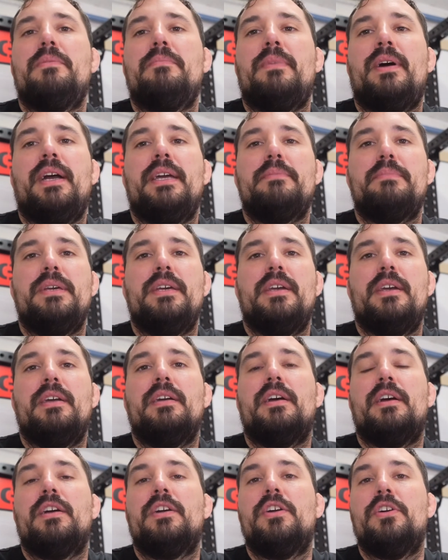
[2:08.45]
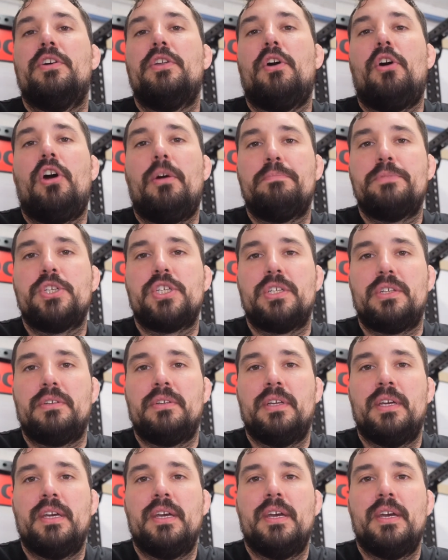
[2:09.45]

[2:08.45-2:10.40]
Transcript: might be a good option.